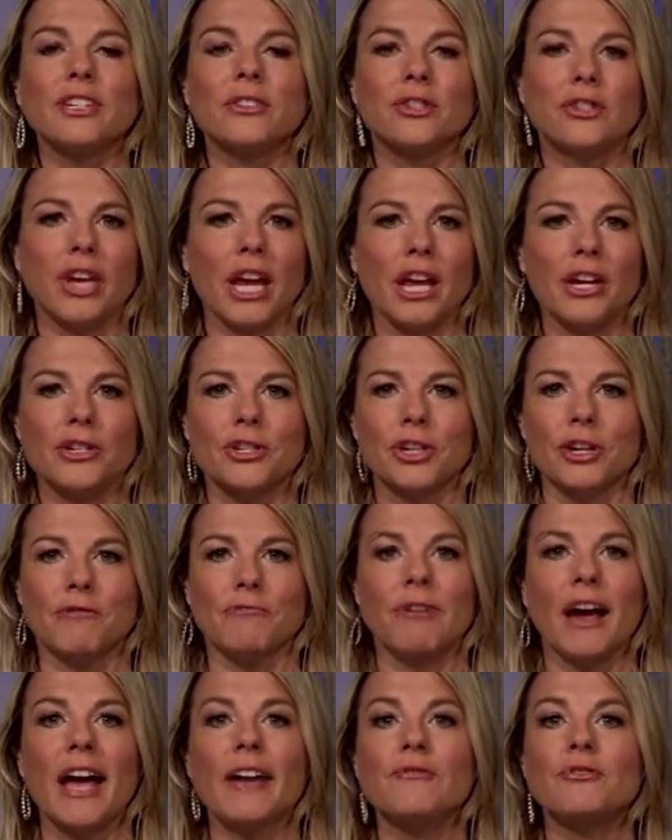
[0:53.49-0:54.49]
education. A
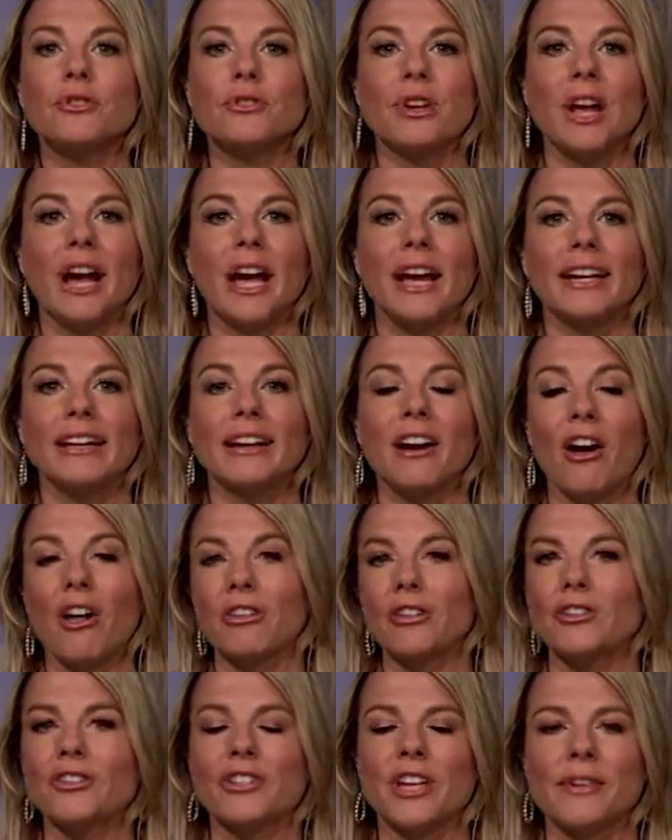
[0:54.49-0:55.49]
529
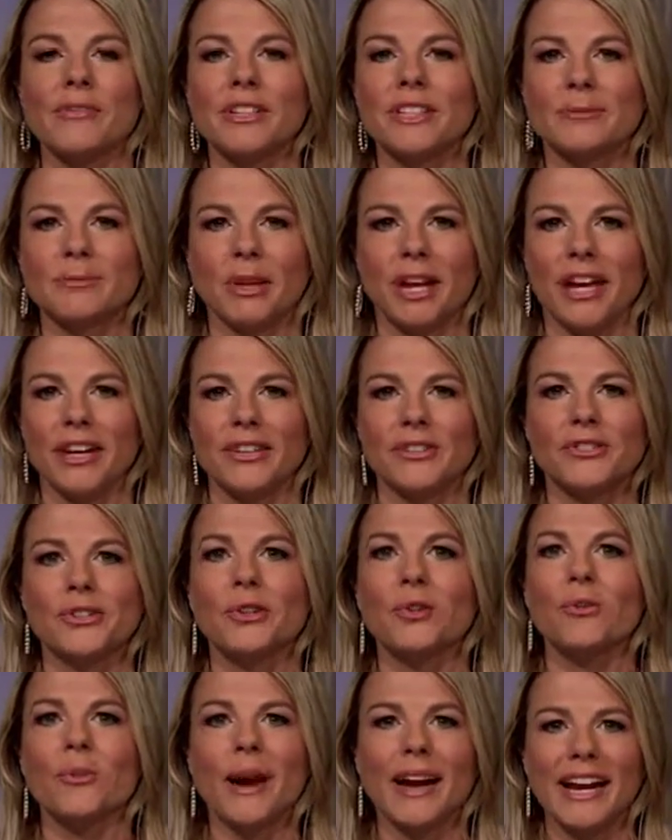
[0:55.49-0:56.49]
college savings plan is a
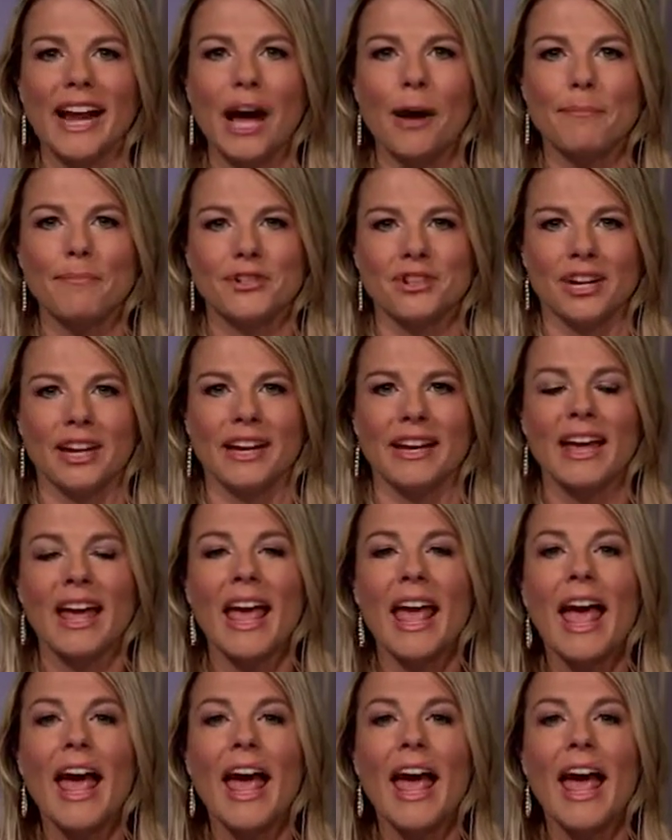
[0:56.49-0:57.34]
great option.